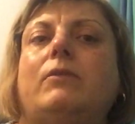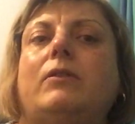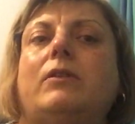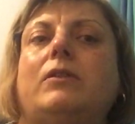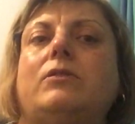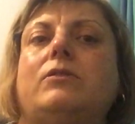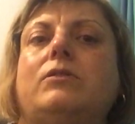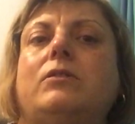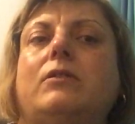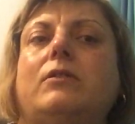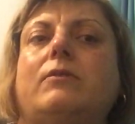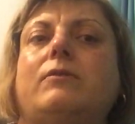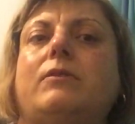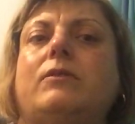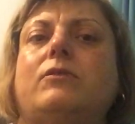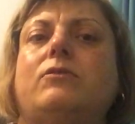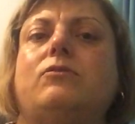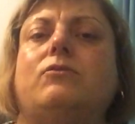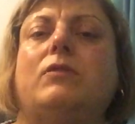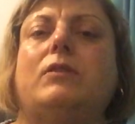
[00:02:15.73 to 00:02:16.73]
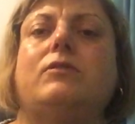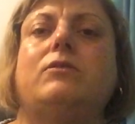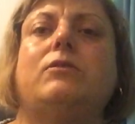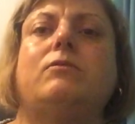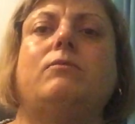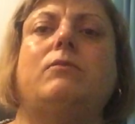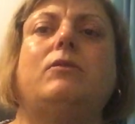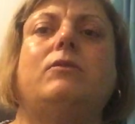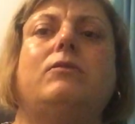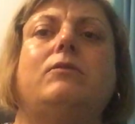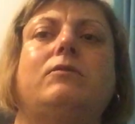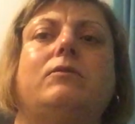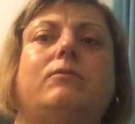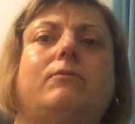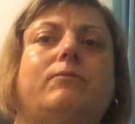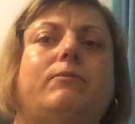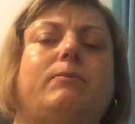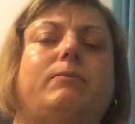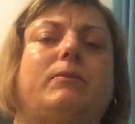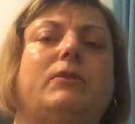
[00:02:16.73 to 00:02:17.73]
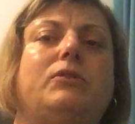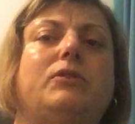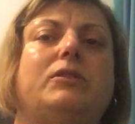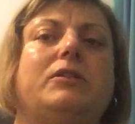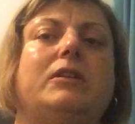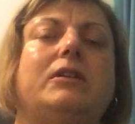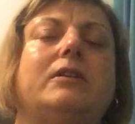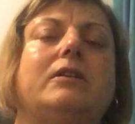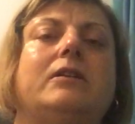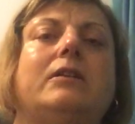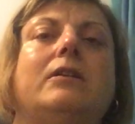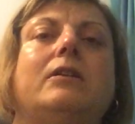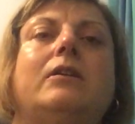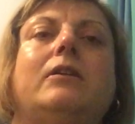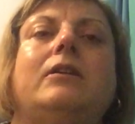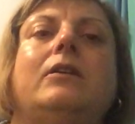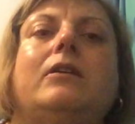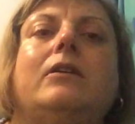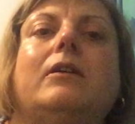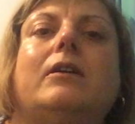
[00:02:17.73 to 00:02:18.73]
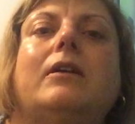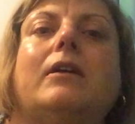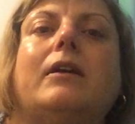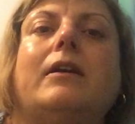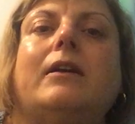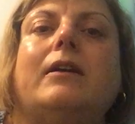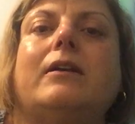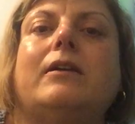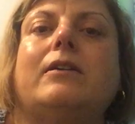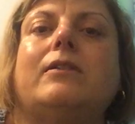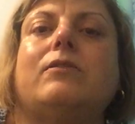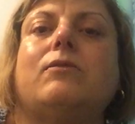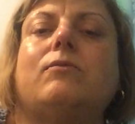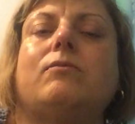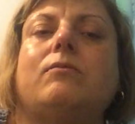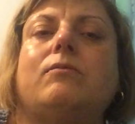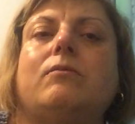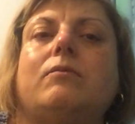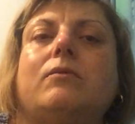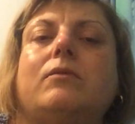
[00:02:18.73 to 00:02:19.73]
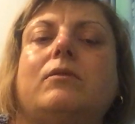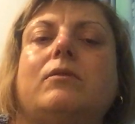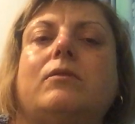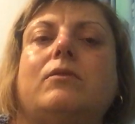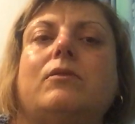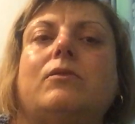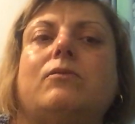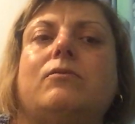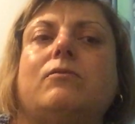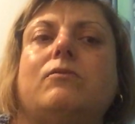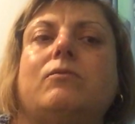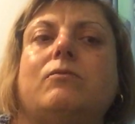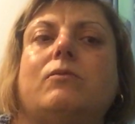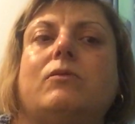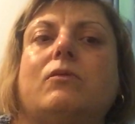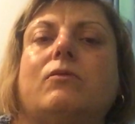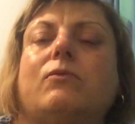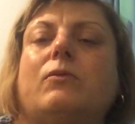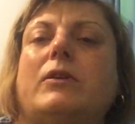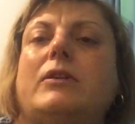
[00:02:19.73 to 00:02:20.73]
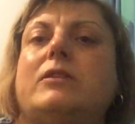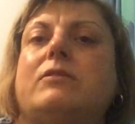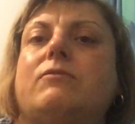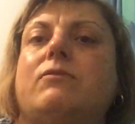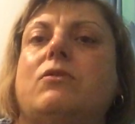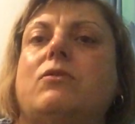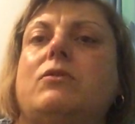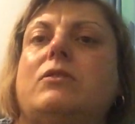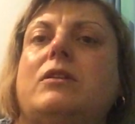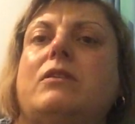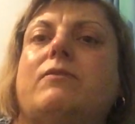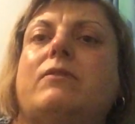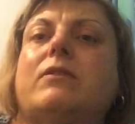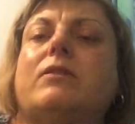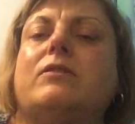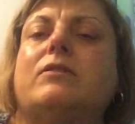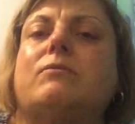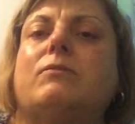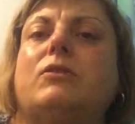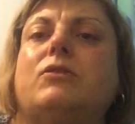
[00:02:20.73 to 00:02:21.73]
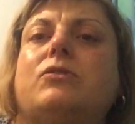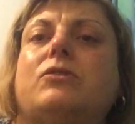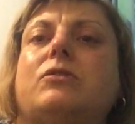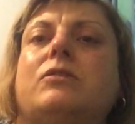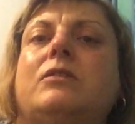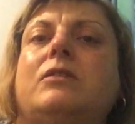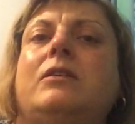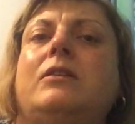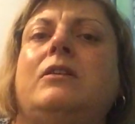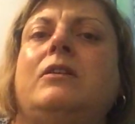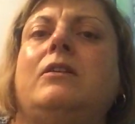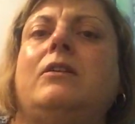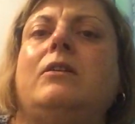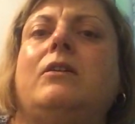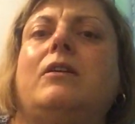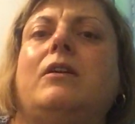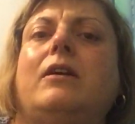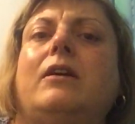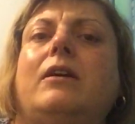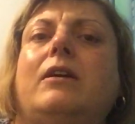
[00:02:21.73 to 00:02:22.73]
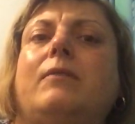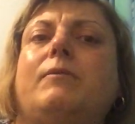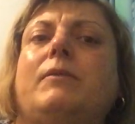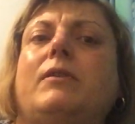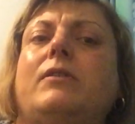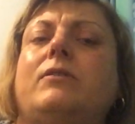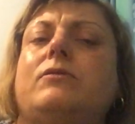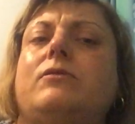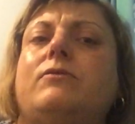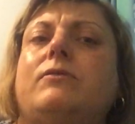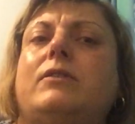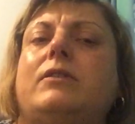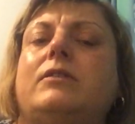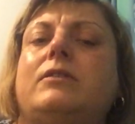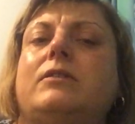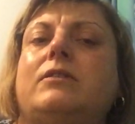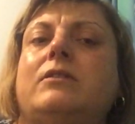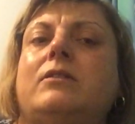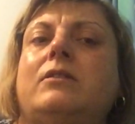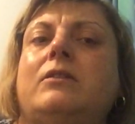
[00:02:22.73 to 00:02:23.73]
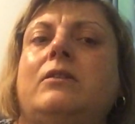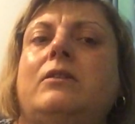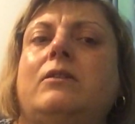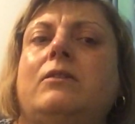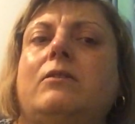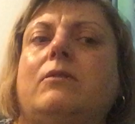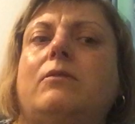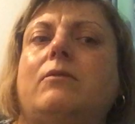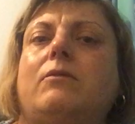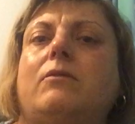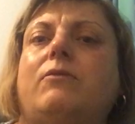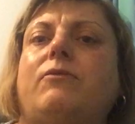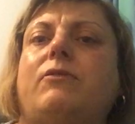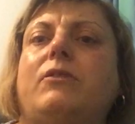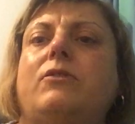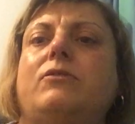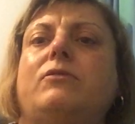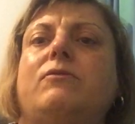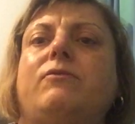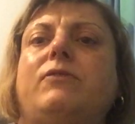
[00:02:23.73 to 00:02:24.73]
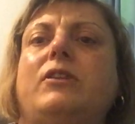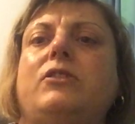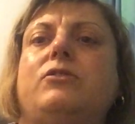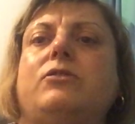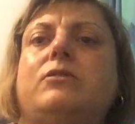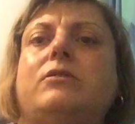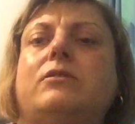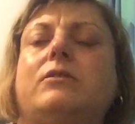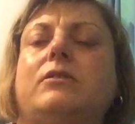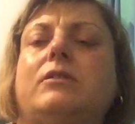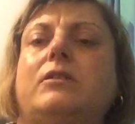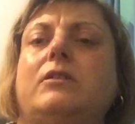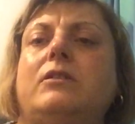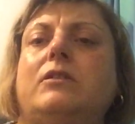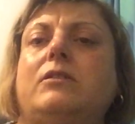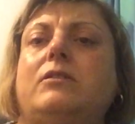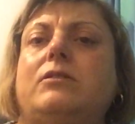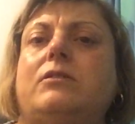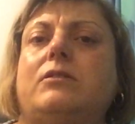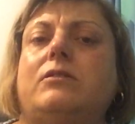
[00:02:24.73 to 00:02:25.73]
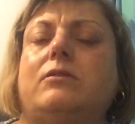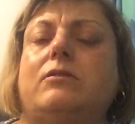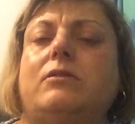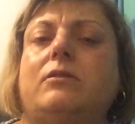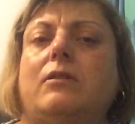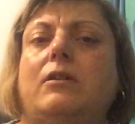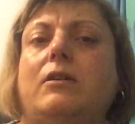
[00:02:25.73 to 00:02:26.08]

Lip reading: this year I'm going to try and do more budgeting and not sort of waste food either as much. I also find the frozen veg is